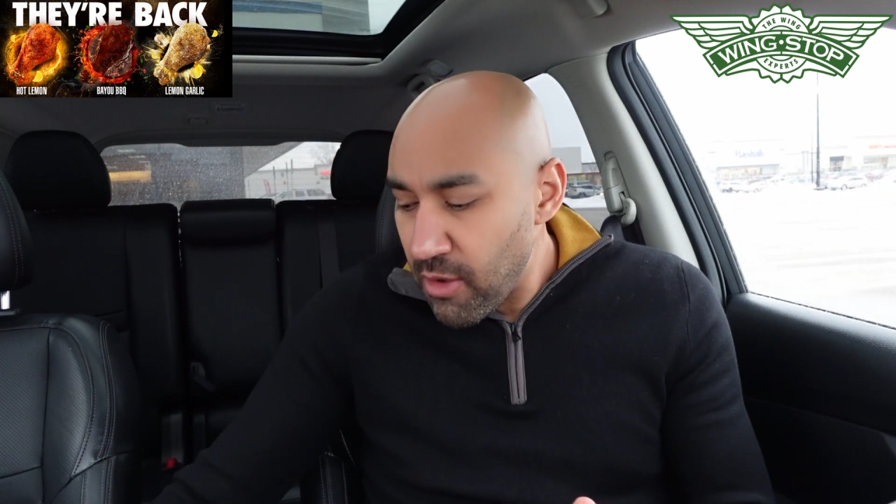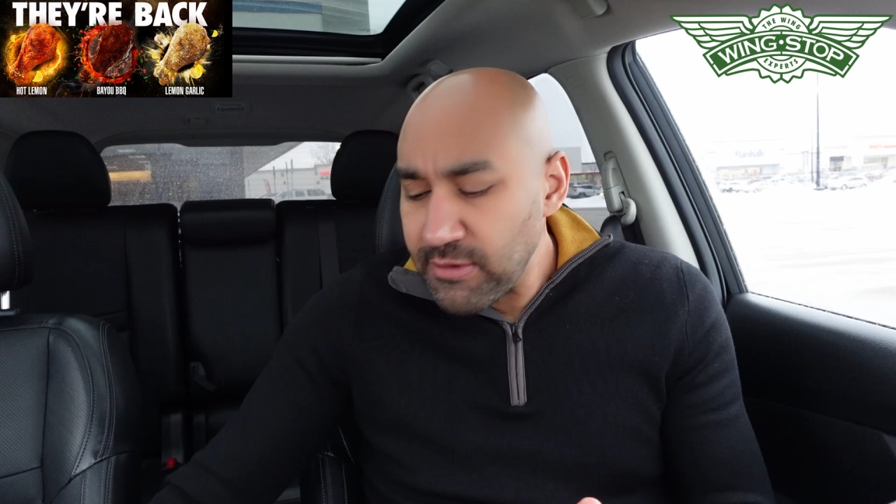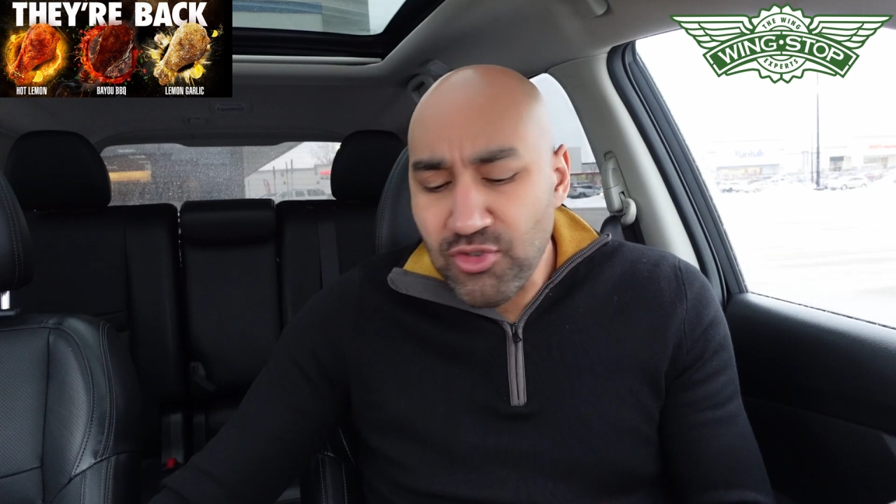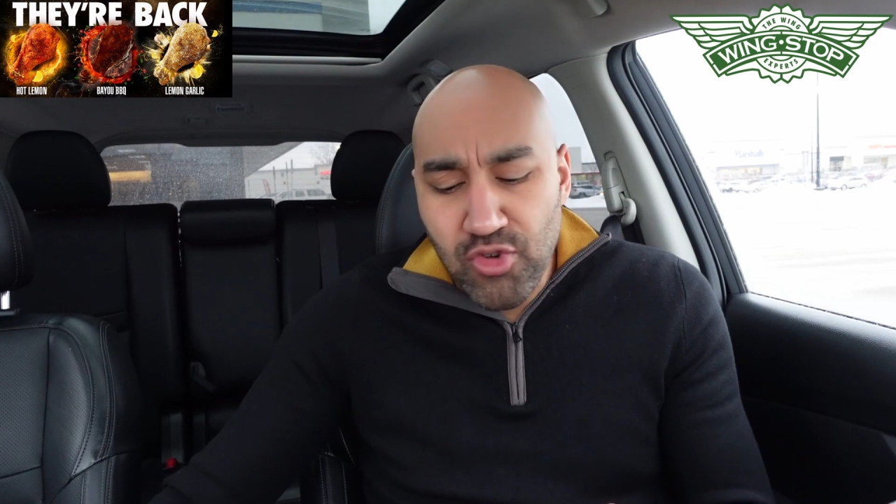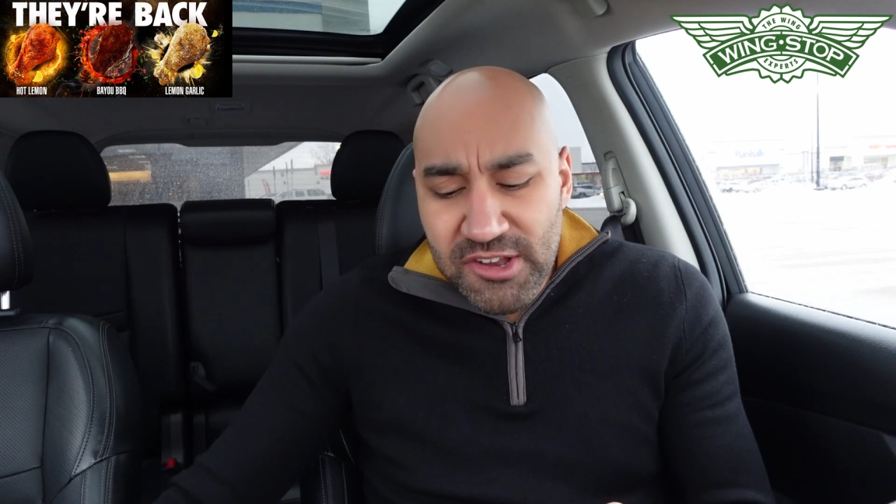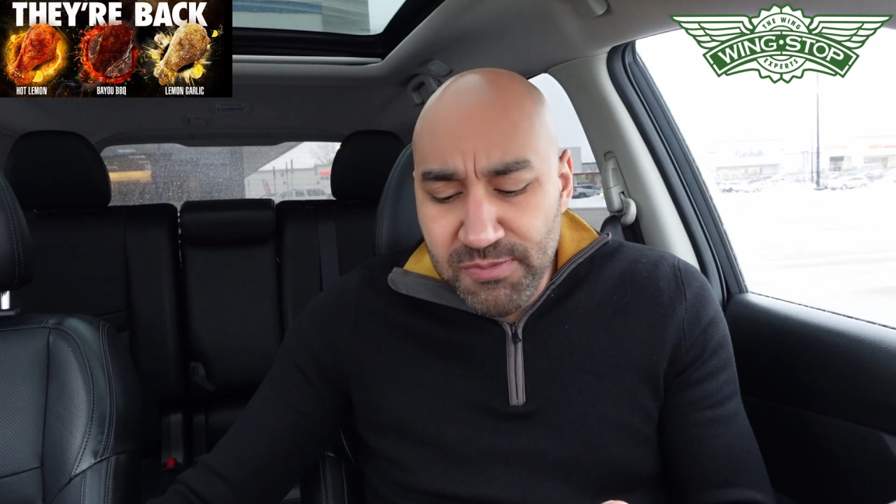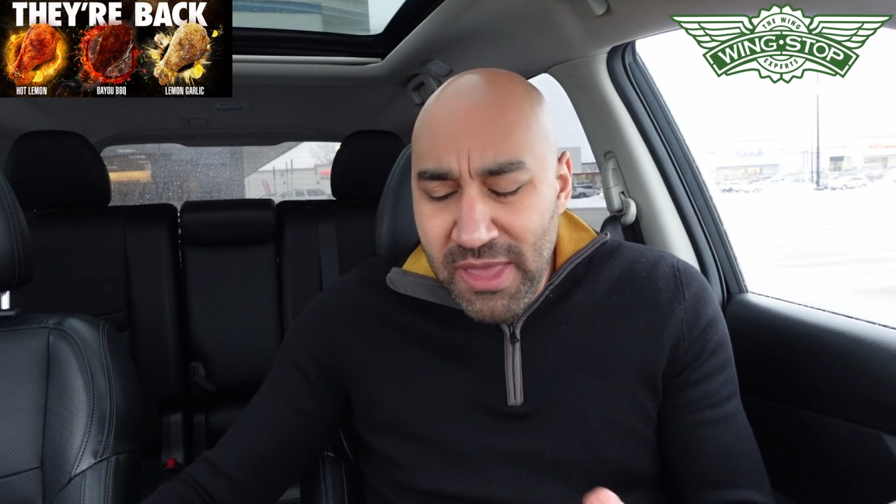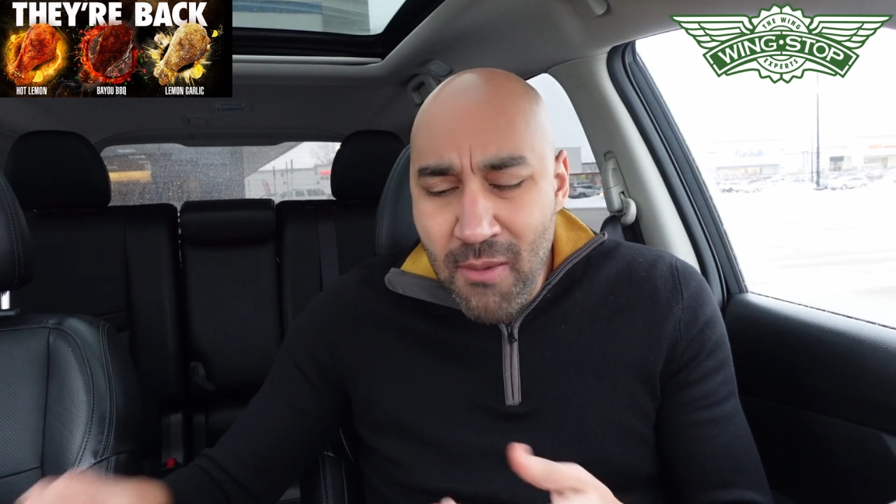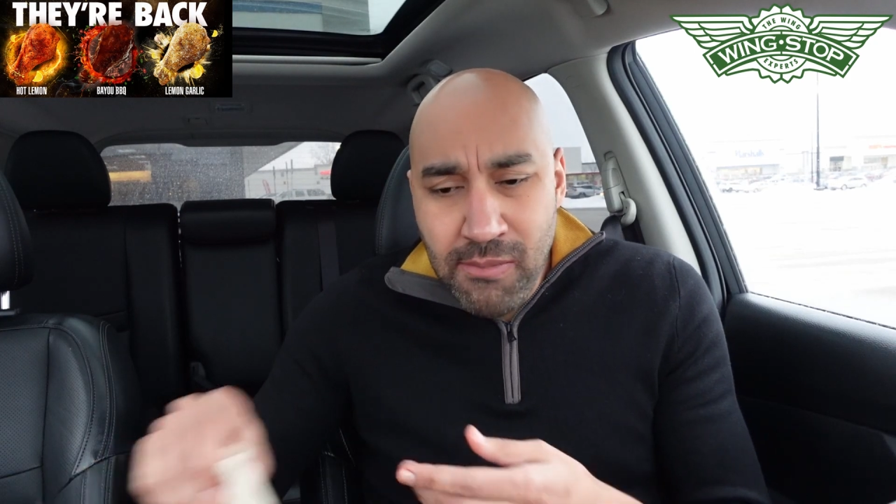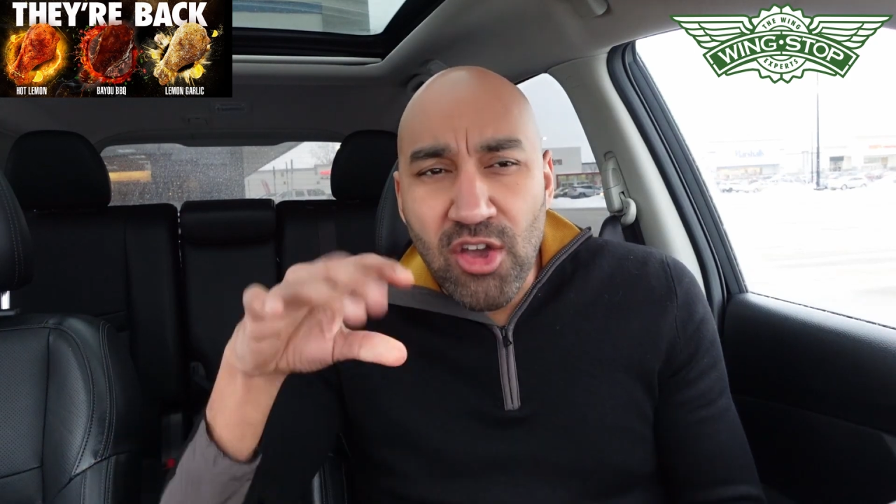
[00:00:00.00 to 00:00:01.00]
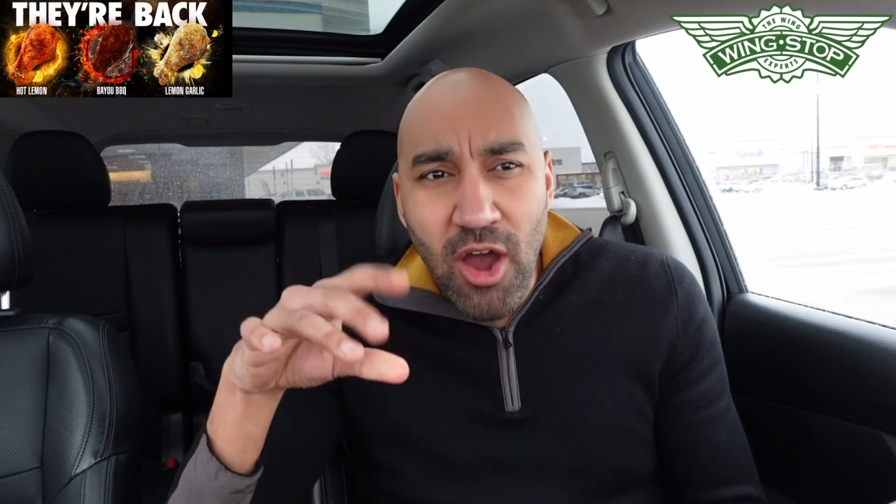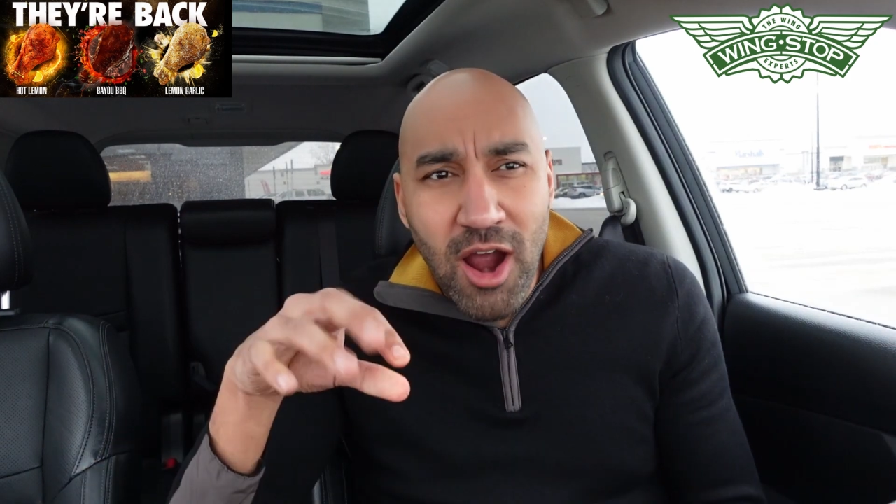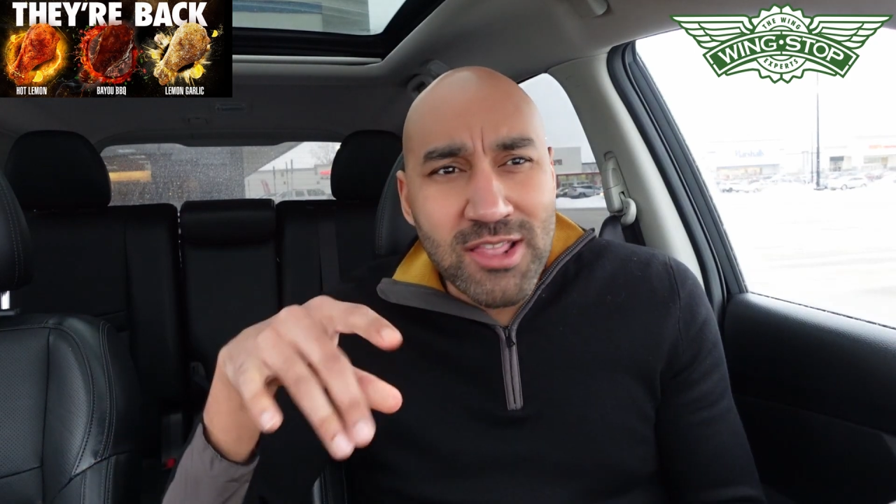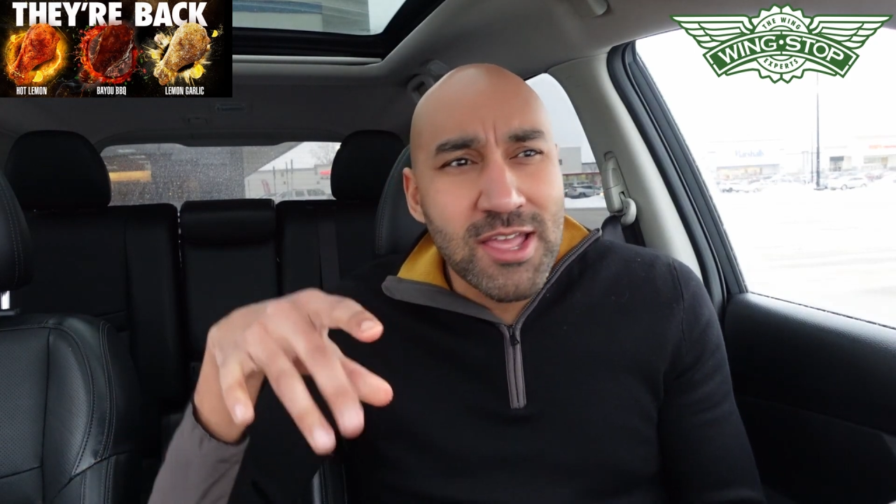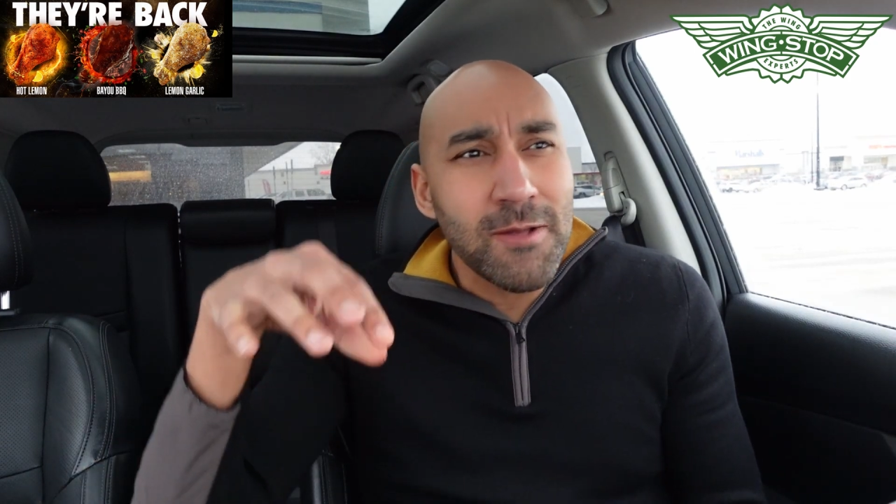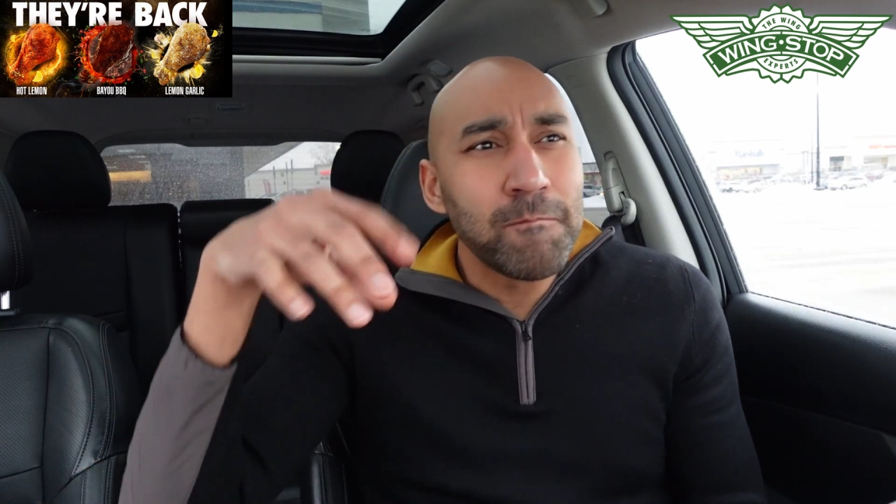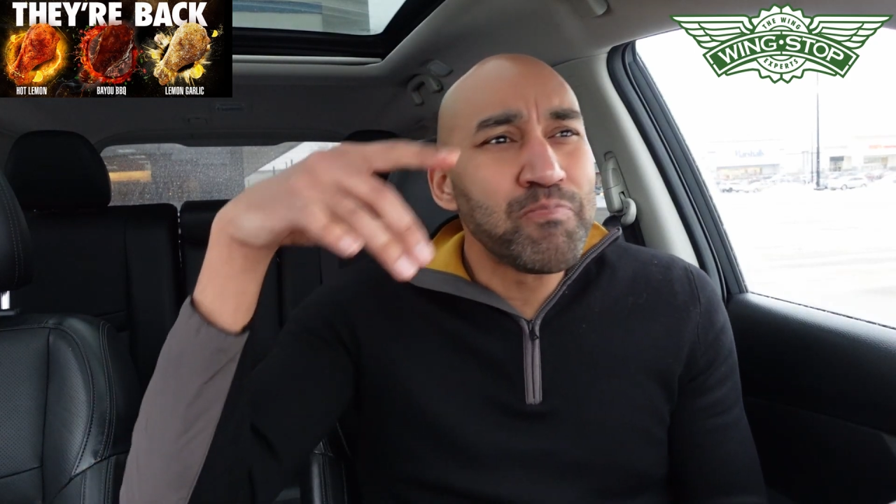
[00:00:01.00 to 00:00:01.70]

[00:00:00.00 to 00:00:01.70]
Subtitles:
Crispy, garlic,